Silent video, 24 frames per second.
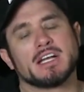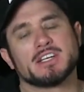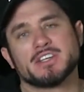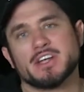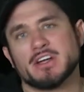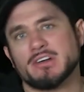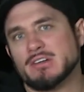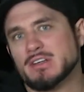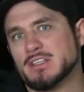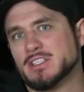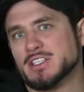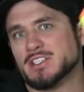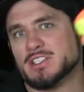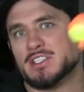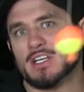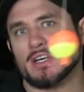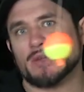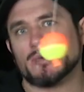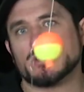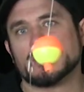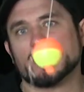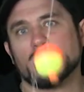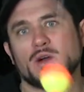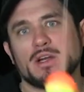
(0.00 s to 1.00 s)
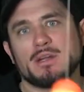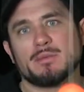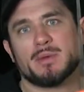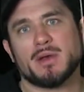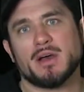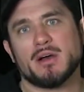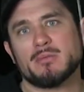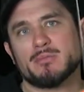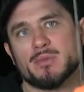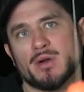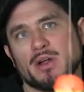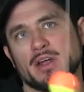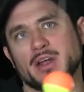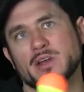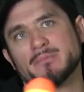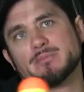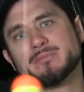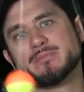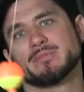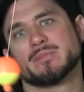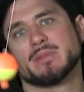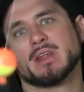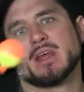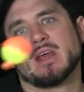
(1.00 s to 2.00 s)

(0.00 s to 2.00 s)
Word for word: generally just stick with 20 pound braid.